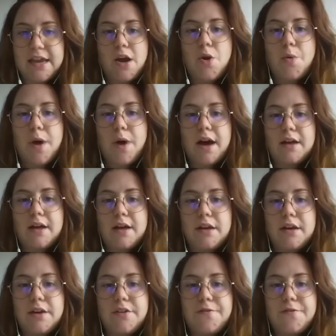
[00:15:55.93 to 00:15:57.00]
around
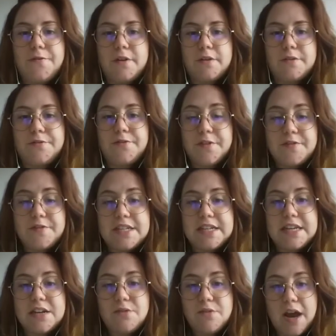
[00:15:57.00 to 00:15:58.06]

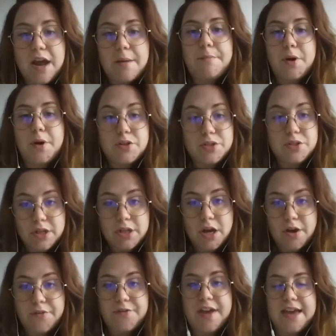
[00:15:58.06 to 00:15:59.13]
50 grams per
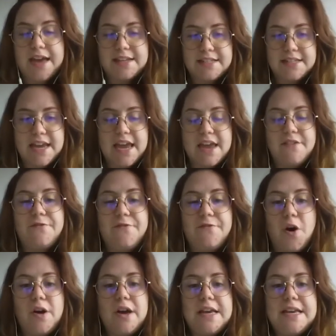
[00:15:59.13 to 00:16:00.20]
ton of RCA
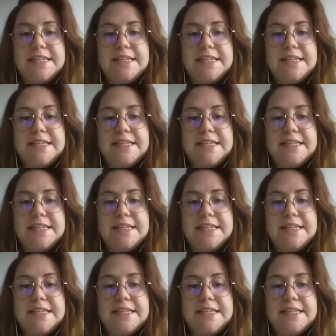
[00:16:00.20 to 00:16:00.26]
for